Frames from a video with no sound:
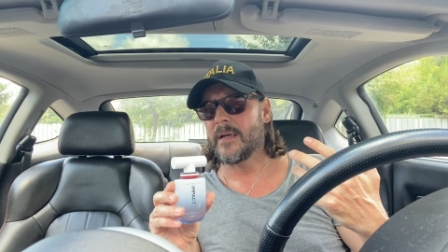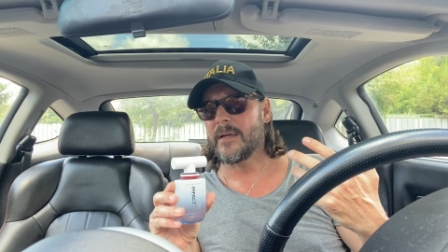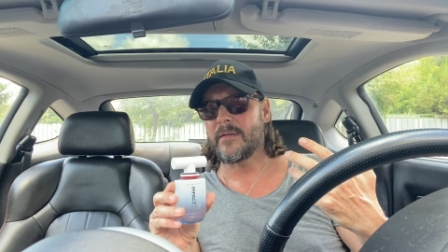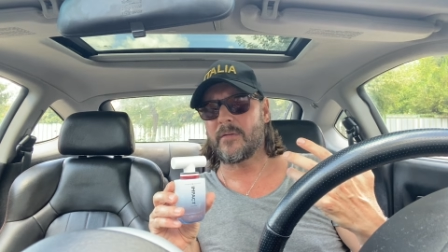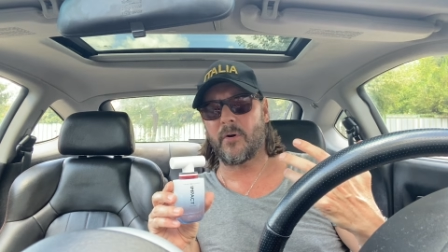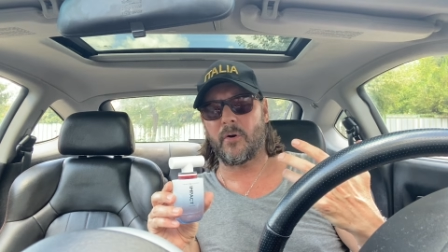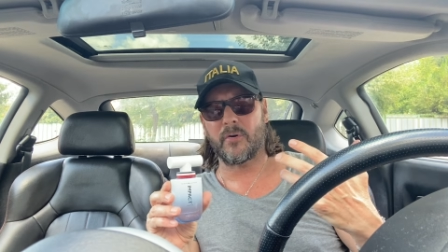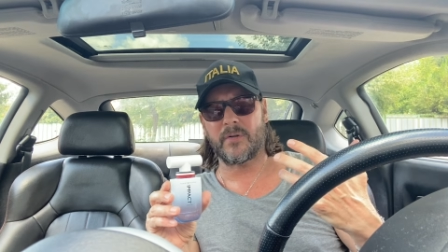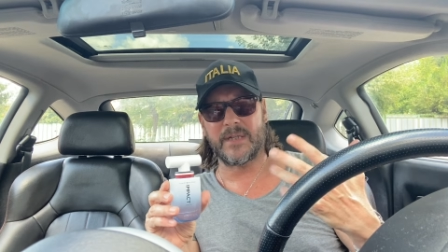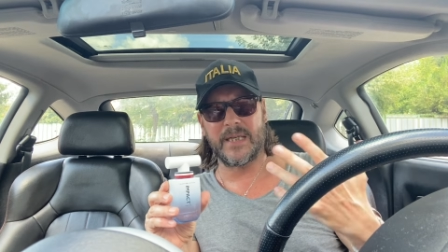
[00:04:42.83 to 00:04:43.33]

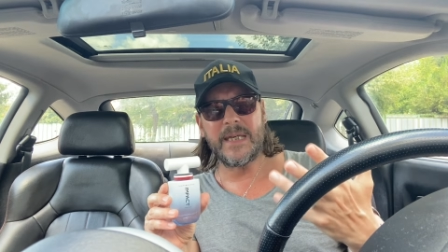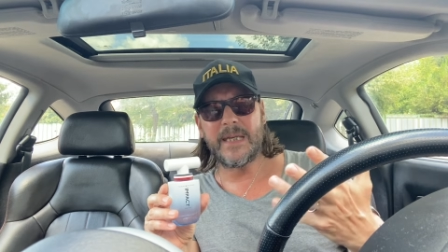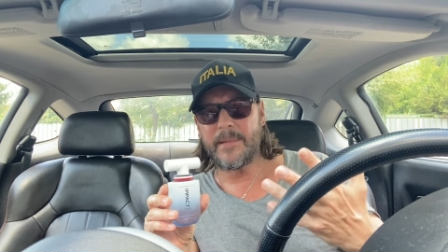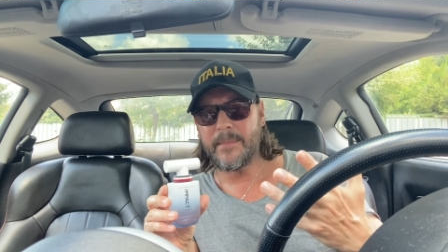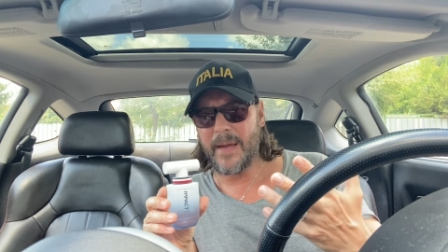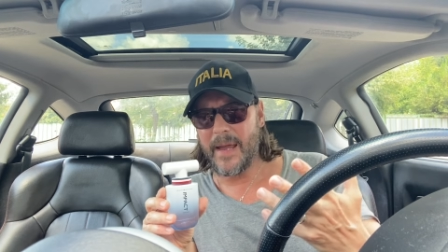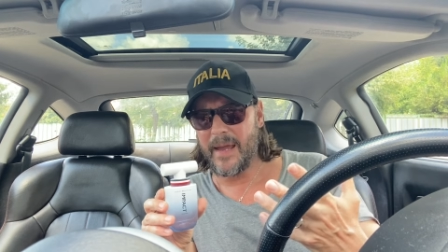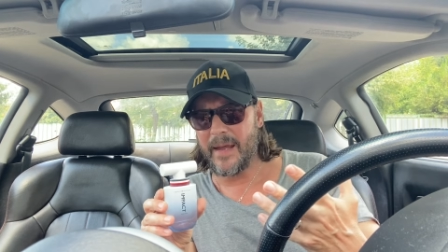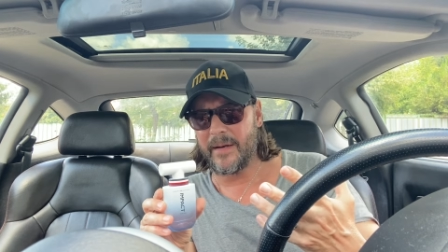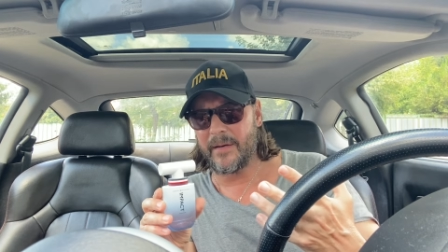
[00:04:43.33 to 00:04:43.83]
or
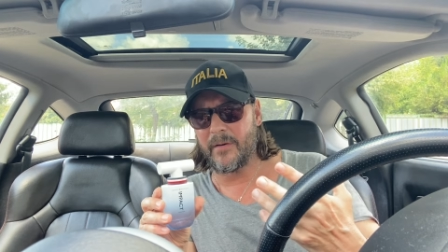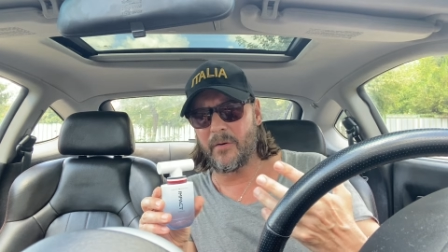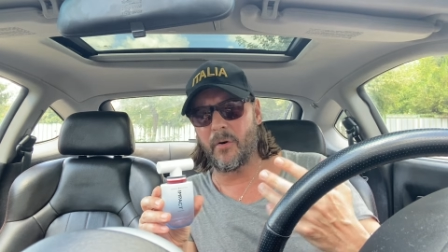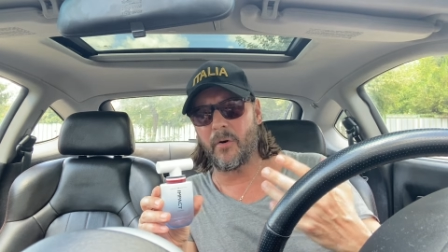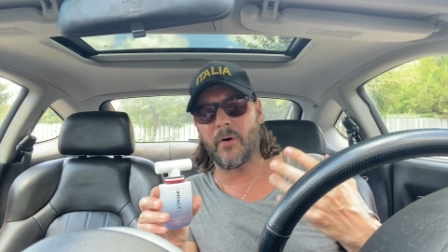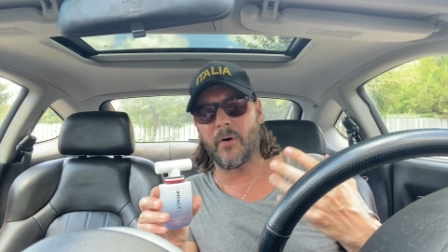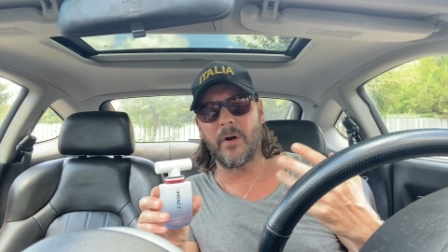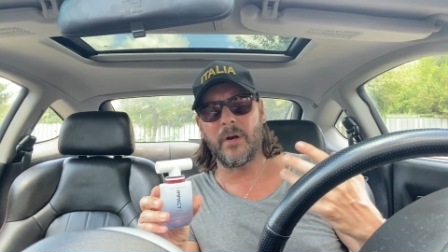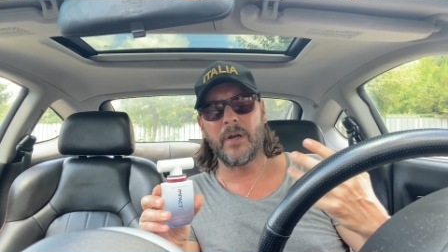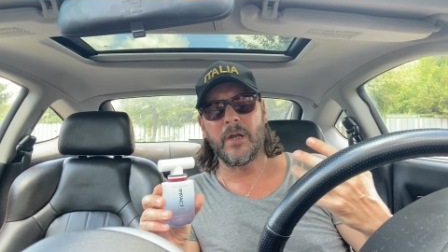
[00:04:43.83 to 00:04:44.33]
t-man
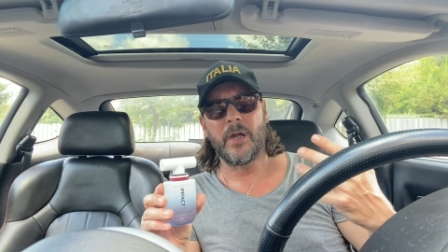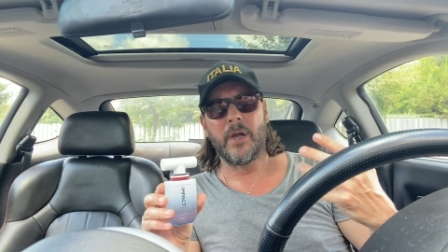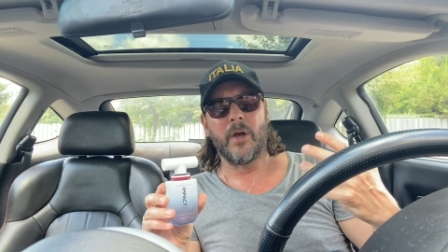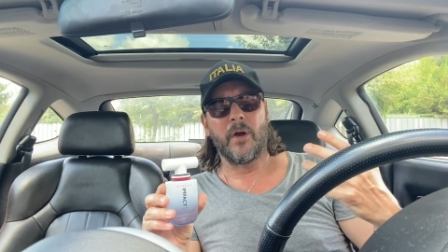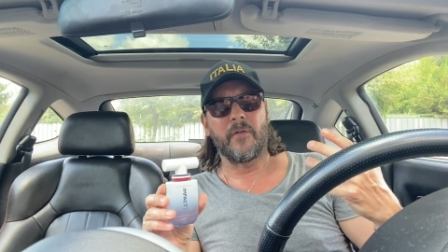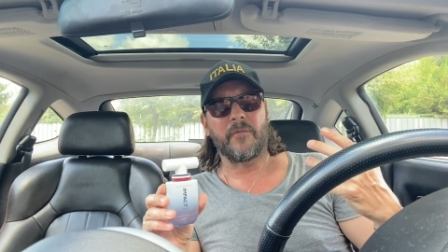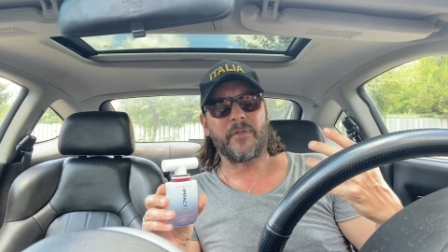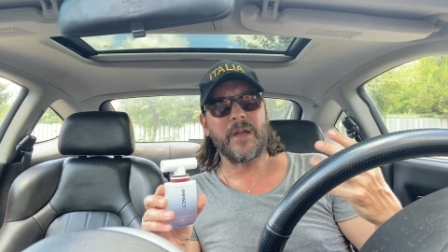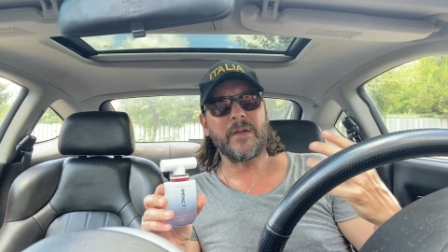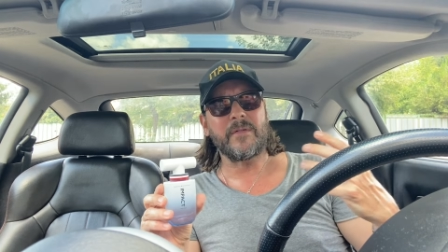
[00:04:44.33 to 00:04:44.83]
or
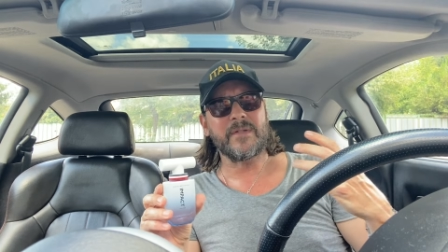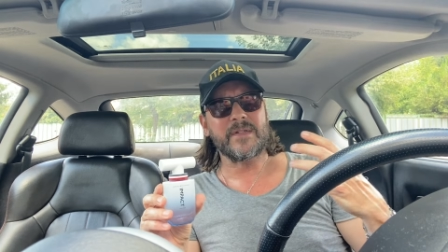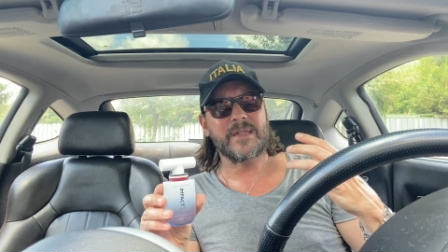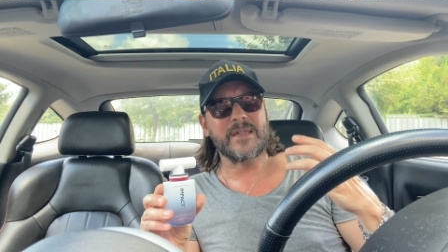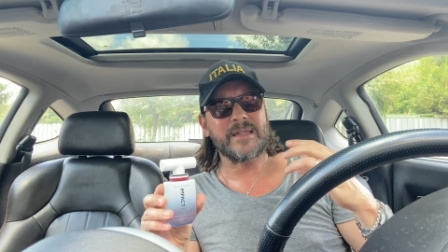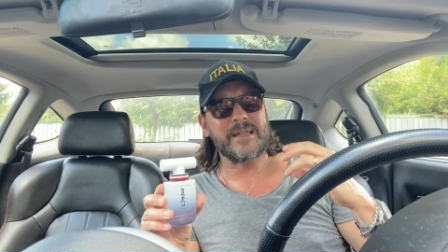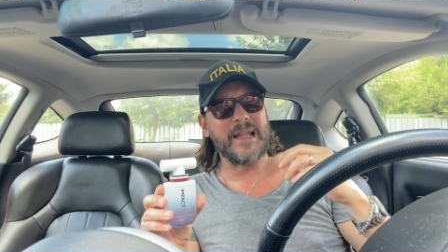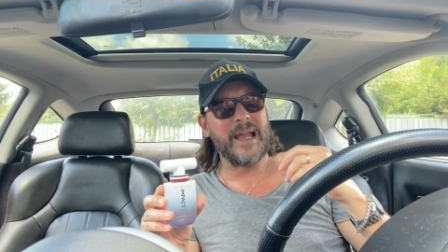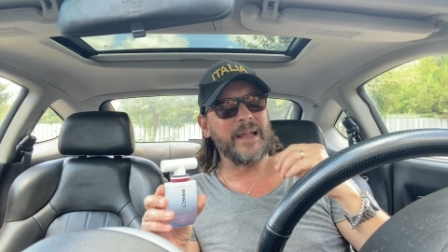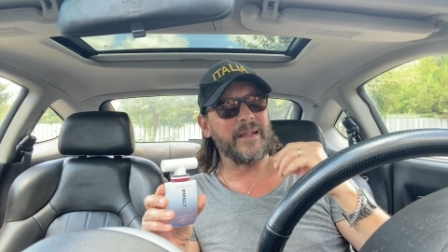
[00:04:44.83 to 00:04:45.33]

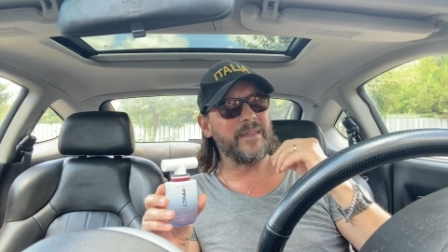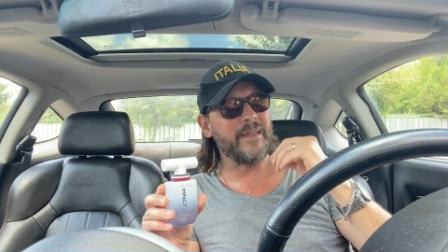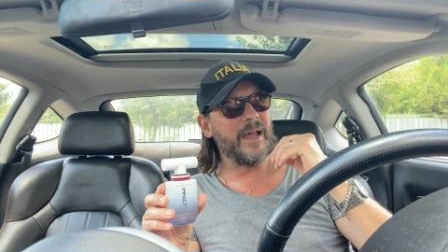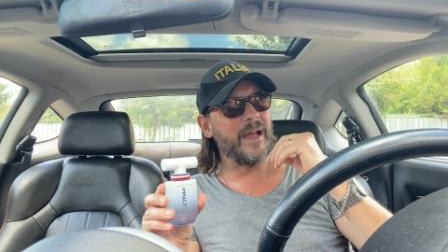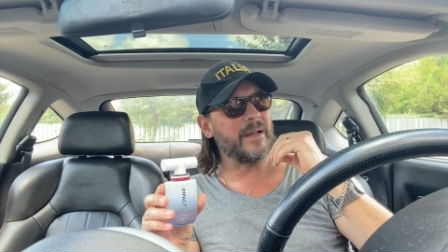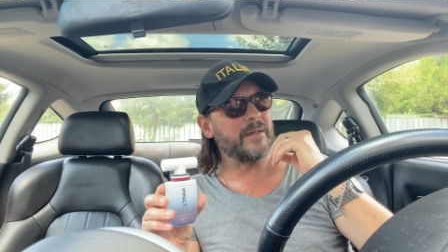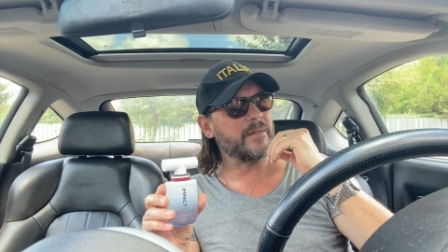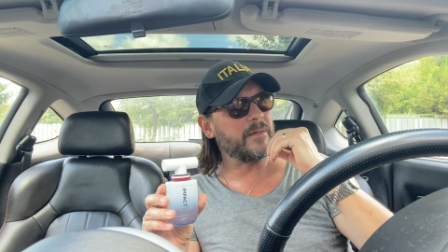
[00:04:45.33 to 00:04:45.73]
fragrances like that